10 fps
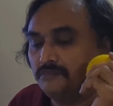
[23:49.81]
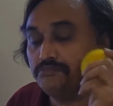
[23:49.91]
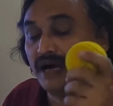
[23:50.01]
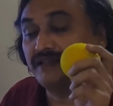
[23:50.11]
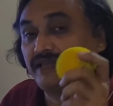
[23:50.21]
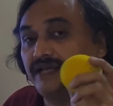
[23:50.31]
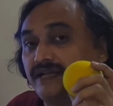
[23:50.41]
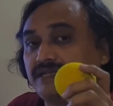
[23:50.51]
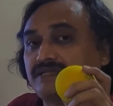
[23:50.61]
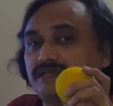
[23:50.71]
But there
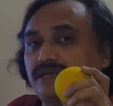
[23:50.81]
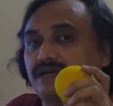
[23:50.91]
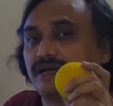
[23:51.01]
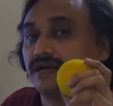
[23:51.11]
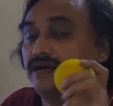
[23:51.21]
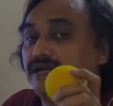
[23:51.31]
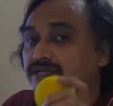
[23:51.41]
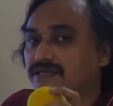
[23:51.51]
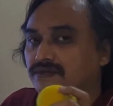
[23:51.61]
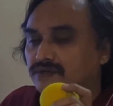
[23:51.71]
is a
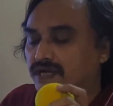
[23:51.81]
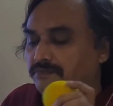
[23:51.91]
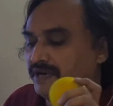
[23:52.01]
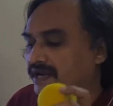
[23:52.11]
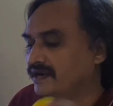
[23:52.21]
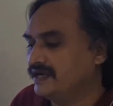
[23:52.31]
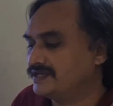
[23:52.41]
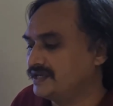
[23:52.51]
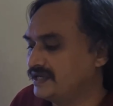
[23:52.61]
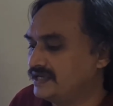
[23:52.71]
condition to that.
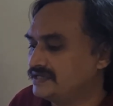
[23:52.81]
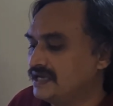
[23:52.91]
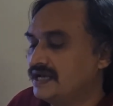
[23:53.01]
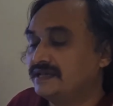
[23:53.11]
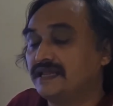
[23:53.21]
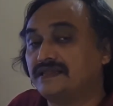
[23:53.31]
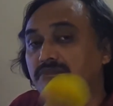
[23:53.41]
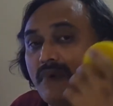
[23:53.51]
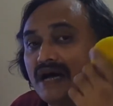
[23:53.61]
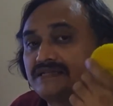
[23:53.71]
Precondition is that
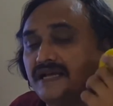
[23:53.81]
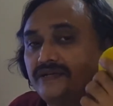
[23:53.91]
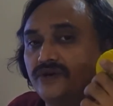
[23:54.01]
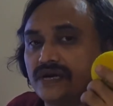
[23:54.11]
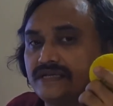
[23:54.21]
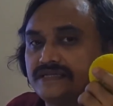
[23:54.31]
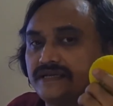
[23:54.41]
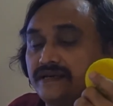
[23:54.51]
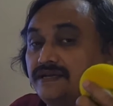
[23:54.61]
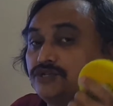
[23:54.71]
the mass that you are
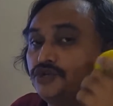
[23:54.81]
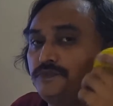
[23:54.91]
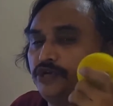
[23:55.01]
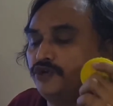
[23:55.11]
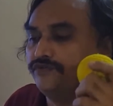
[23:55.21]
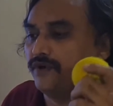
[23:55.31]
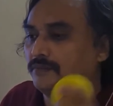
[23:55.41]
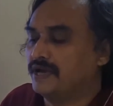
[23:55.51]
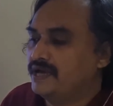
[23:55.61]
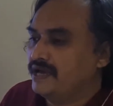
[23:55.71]
considering should be uniform.